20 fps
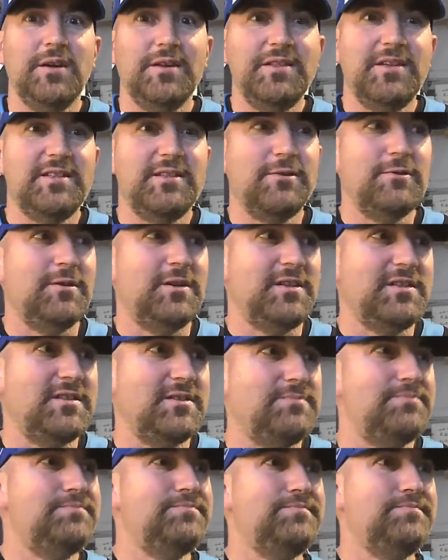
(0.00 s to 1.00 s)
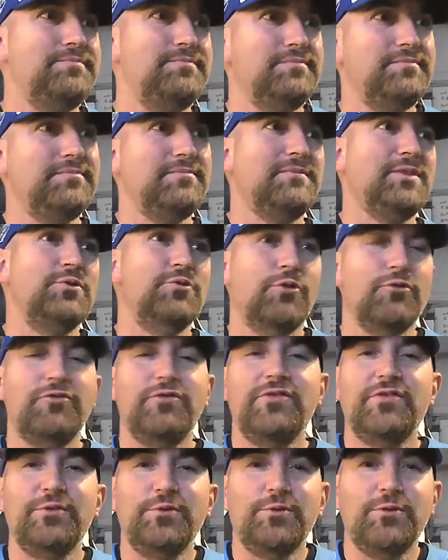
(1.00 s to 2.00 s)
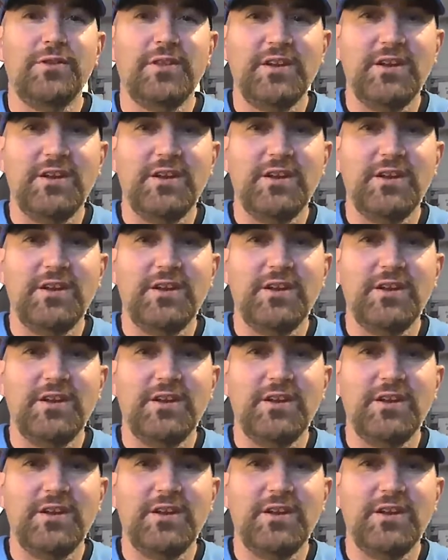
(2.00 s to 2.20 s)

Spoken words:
I think they're like the grocery store of